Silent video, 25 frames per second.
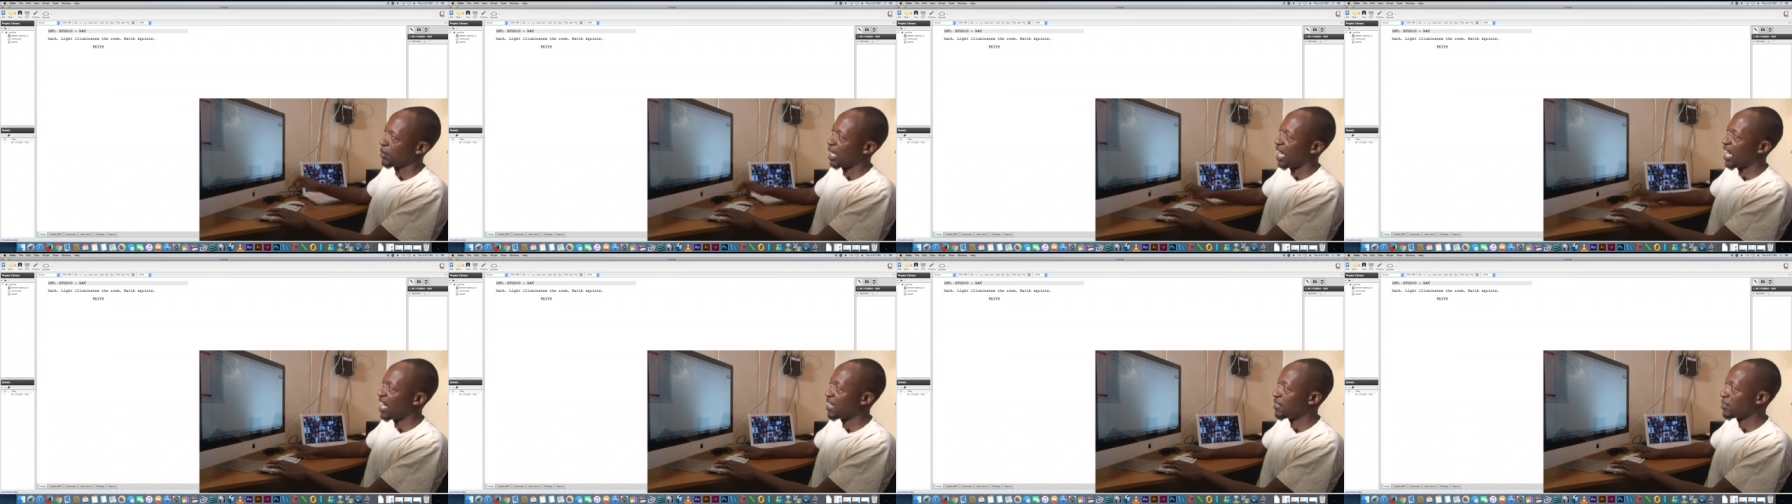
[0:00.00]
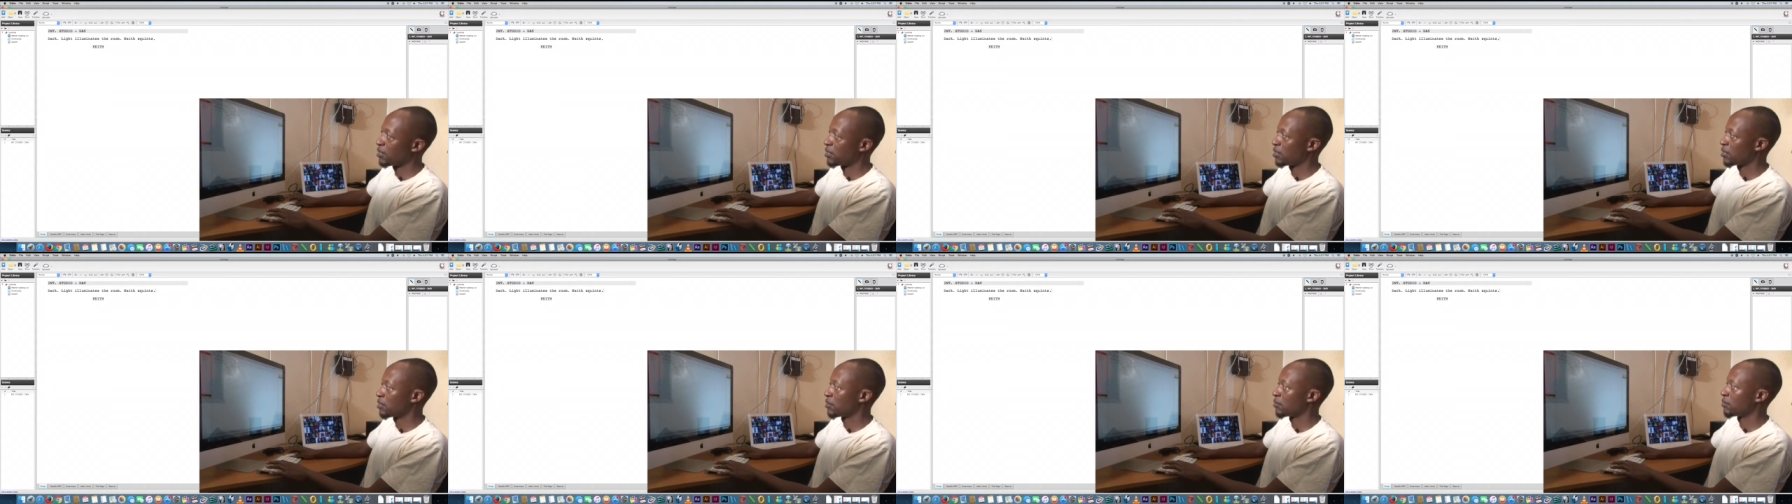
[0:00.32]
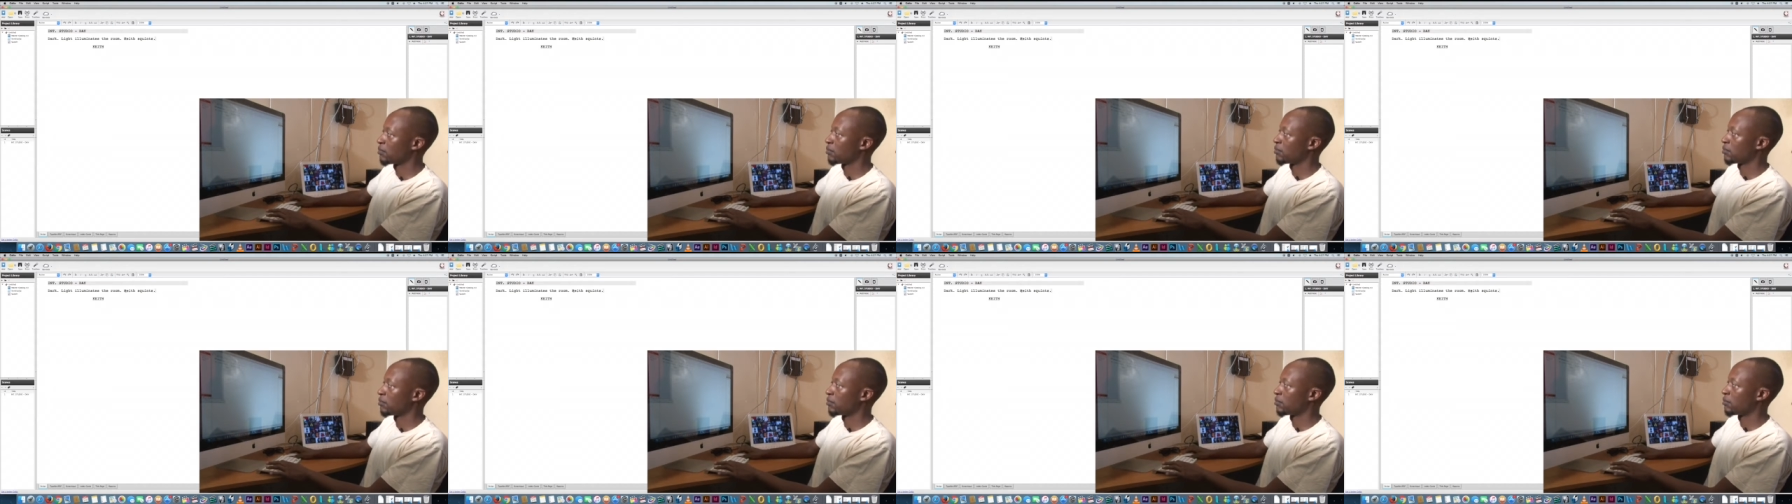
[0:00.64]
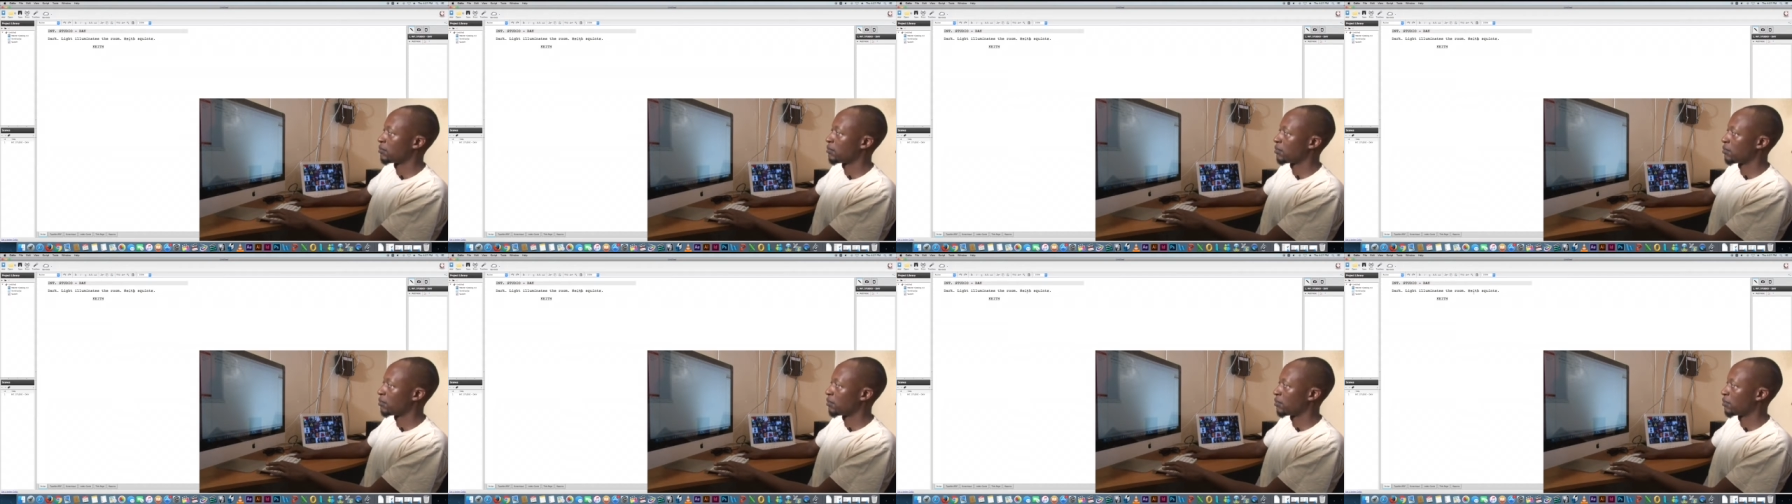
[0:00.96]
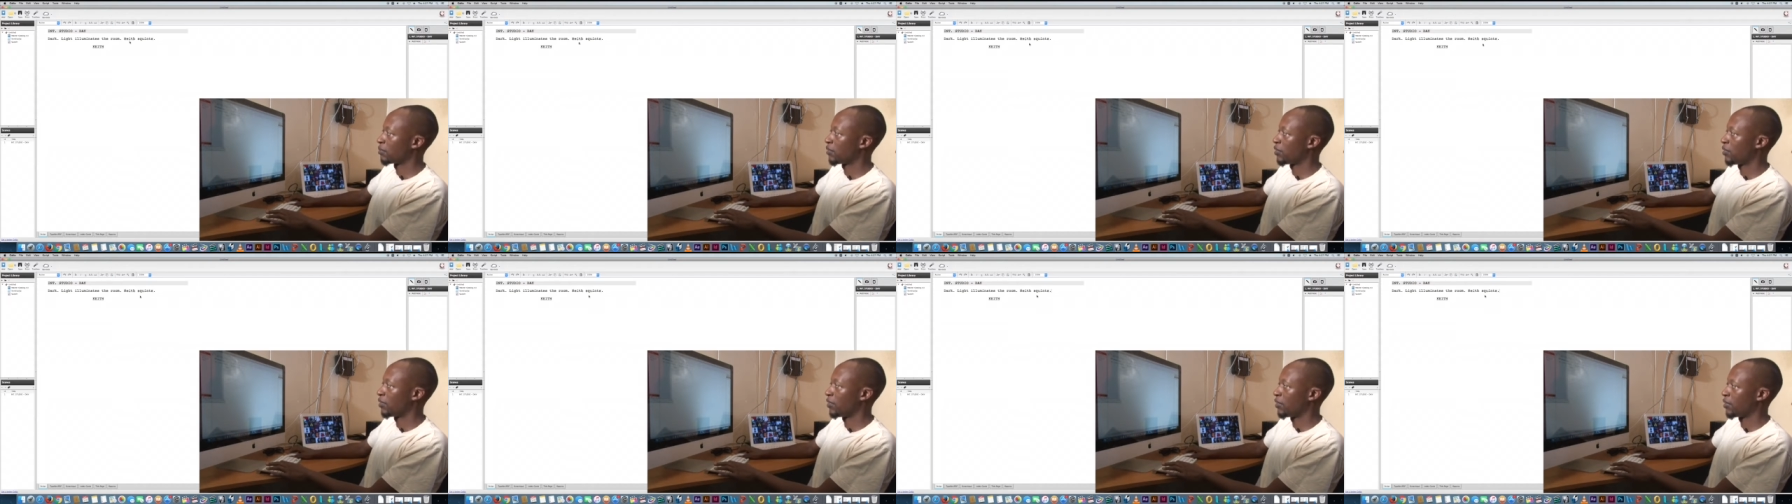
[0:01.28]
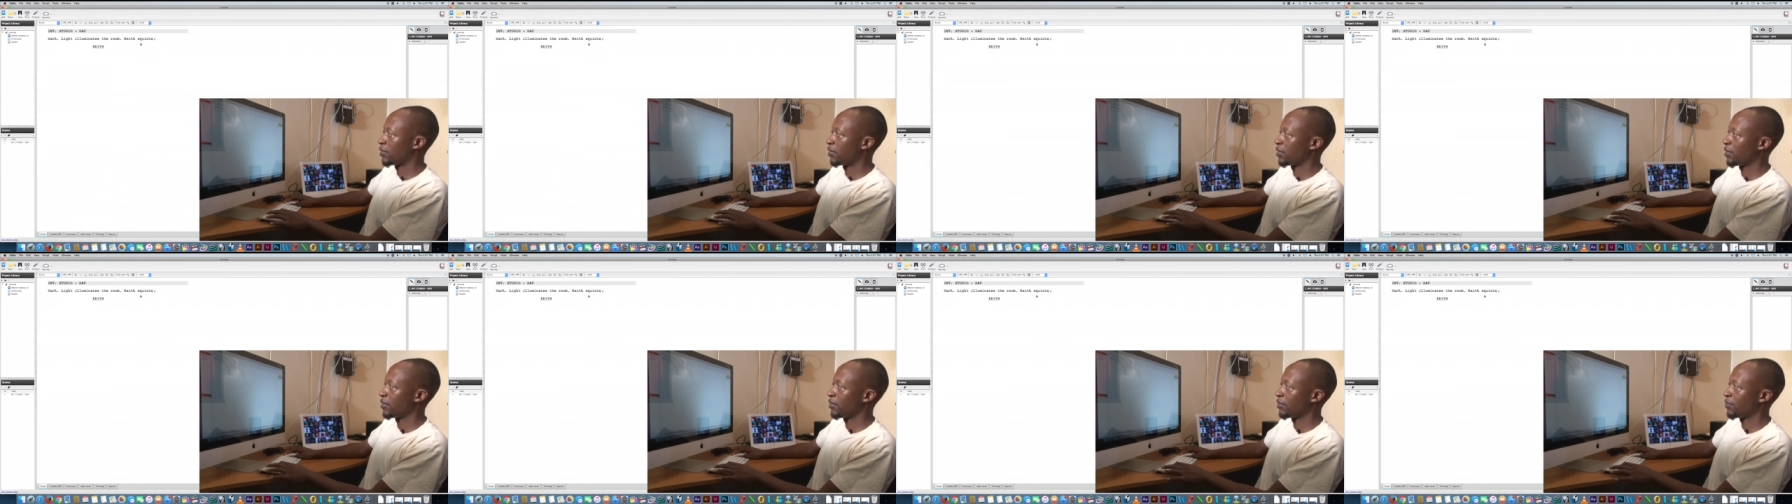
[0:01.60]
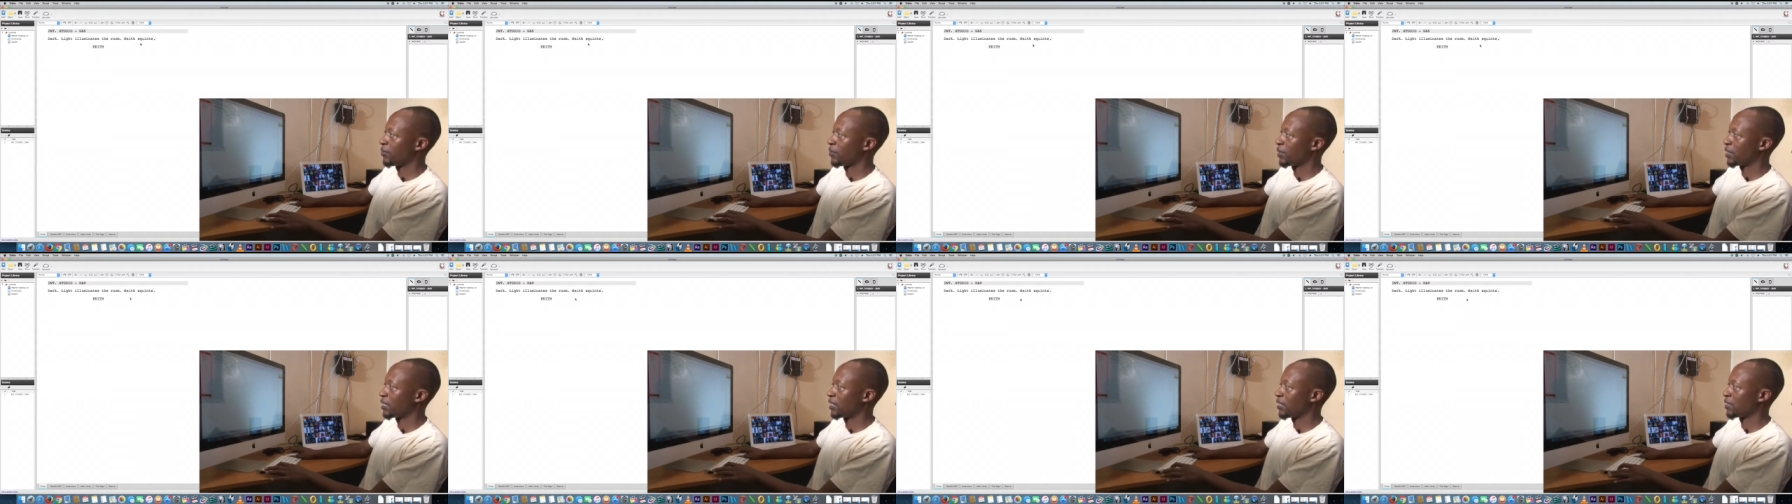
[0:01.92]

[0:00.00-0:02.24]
Eyes. What